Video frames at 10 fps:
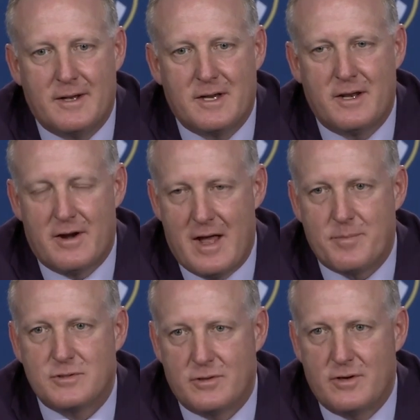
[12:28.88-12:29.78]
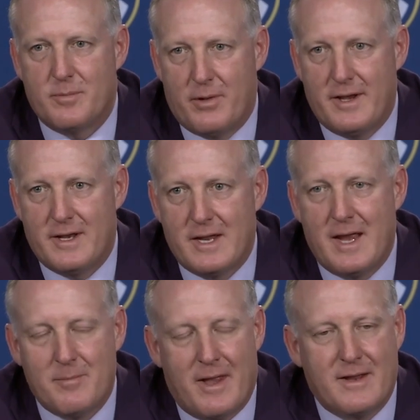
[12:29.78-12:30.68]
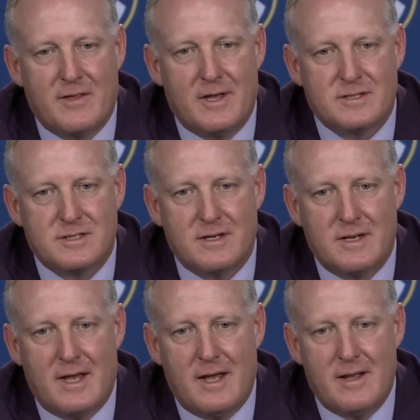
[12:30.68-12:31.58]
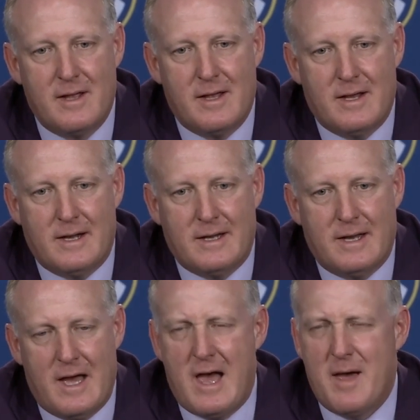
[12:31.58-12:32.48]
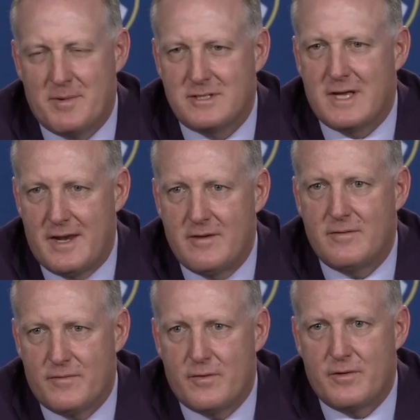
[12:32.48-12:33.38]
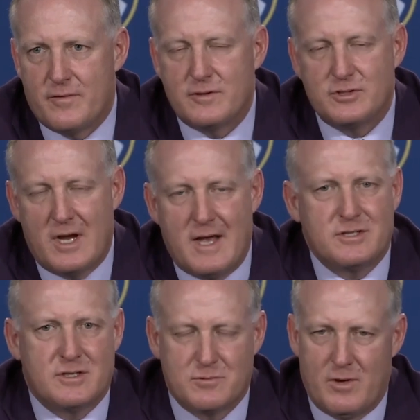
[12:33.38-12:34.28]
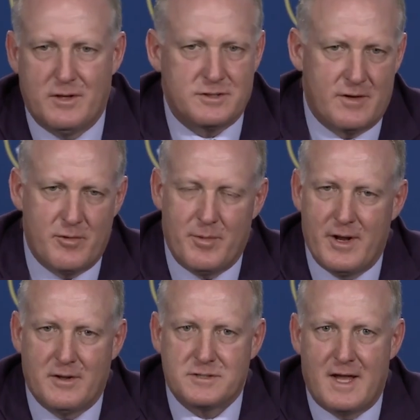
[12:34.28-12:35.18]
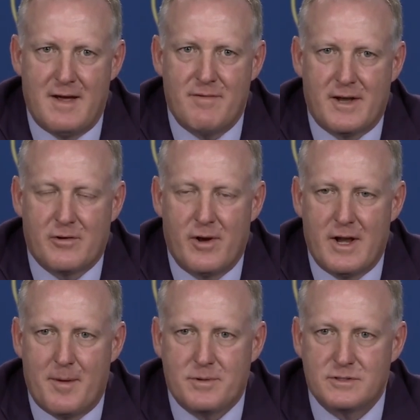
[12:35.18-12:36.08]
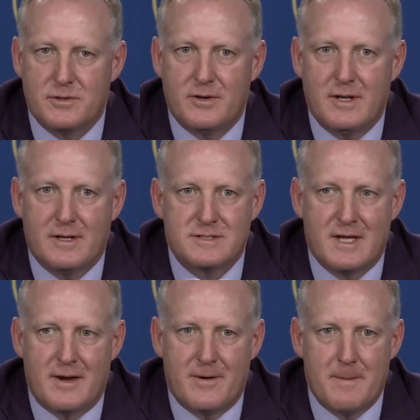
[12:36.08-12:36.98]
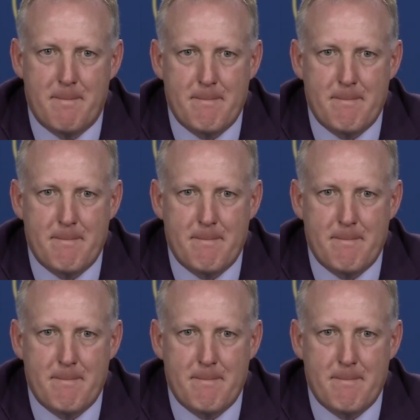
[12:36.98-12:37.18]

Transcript: getting an opportunity to play in a game like this. And I'm excited for Josh as well as everybody else to have that great opportunity on Saturday.